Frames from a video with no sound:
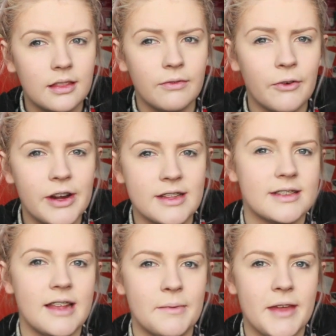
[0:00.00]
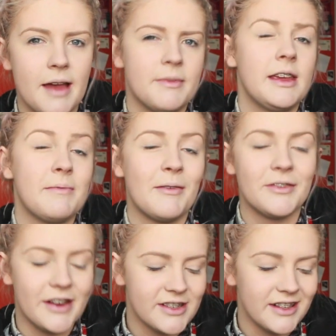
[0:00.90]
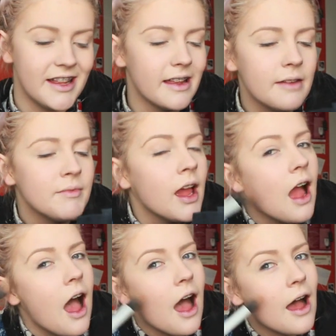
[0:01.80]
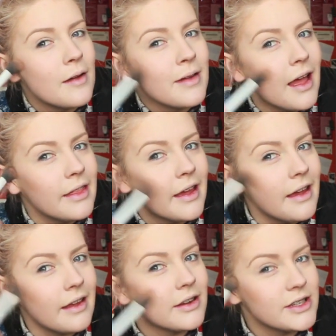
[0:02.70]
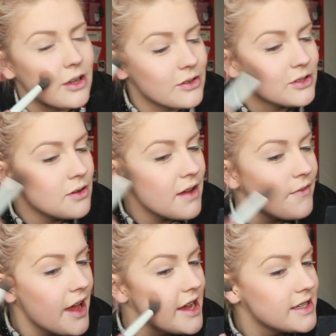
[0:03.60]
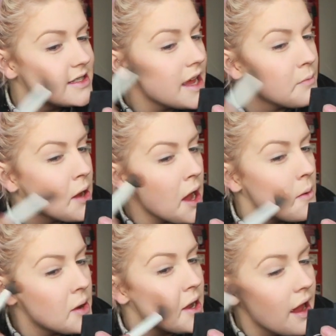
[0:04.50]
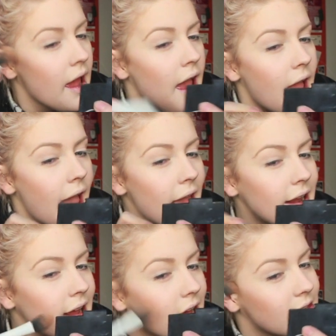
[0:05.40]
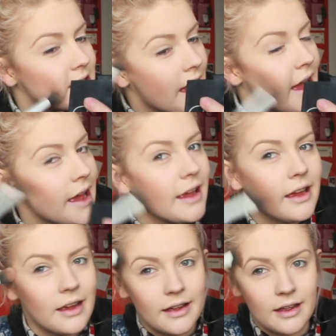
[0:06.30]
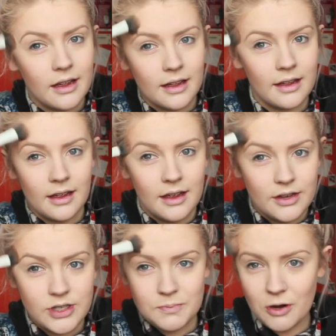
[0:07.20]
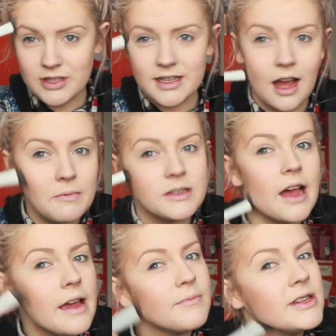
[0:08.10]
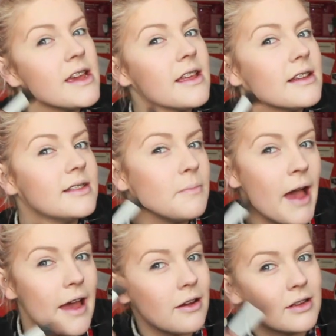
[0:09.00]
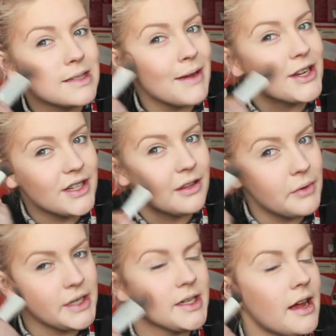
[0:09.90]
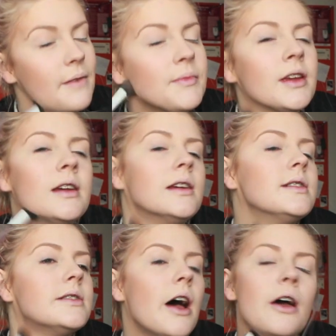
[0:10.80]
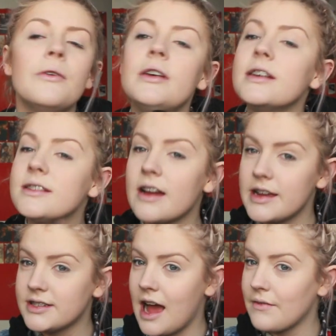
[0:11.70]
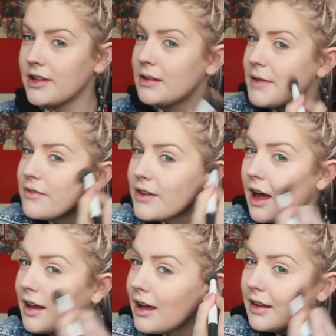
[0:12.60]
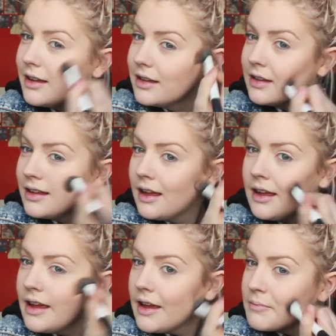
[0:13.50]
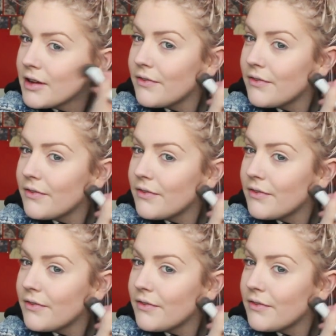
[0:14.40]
Freudian slip there, I'm thinking about One Direction clearly. And then I just contour my face the same way I would any other day. Just bronzing up because I am ridiculously pale, especially in the winter, so it is nice to have a little bit of colour in my